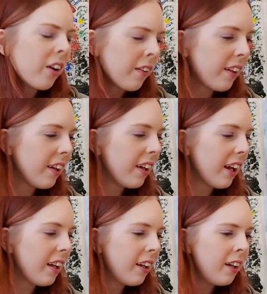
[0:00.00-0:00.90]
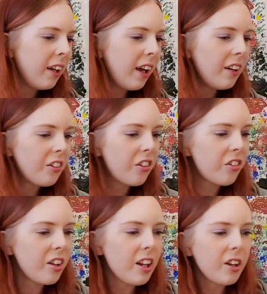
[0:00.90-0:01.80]
I think, again, and just
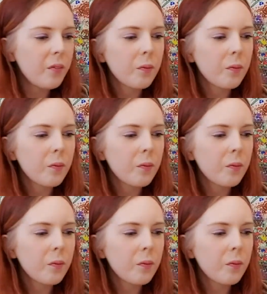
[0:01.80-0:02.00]
see